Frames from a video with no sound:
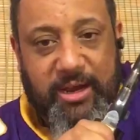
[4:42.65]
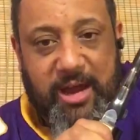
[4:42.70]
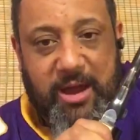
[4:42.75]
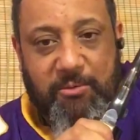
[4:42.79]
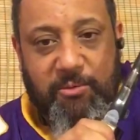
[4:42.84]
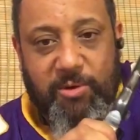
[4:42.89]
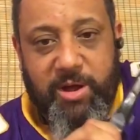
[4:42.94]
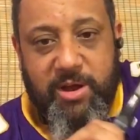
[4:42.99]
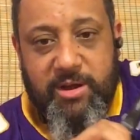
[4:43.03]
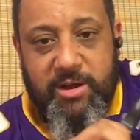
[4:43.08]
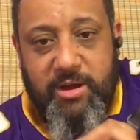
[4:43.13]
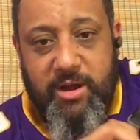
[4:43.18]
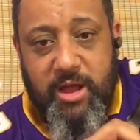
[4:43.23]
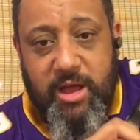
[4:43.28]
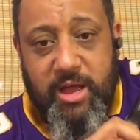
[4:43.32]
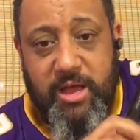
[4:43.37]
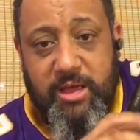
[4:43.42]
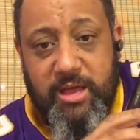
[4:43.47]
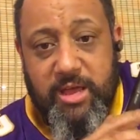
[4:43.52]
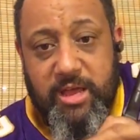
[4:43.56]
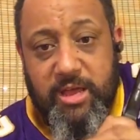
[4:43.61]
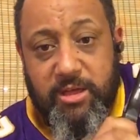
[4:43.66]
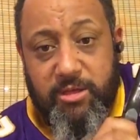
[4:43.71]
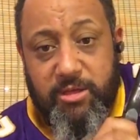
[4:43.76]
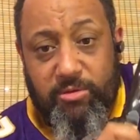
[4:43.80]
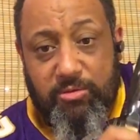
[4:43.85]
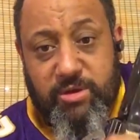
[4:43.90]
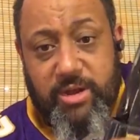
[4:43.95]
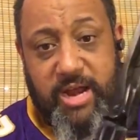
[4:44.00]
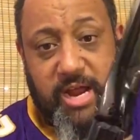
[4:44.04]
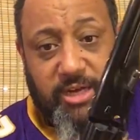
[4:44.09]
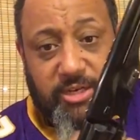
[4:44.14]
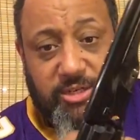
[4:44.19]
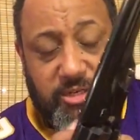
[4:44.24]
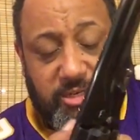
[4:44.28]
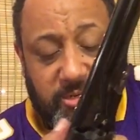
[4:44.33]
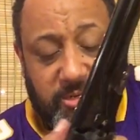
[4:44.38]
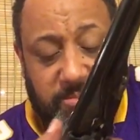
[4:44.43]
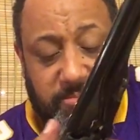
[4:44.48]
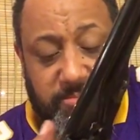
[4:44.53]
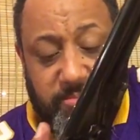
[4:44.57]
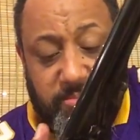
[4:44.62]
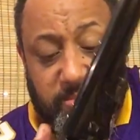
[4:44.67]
get one, you can actually,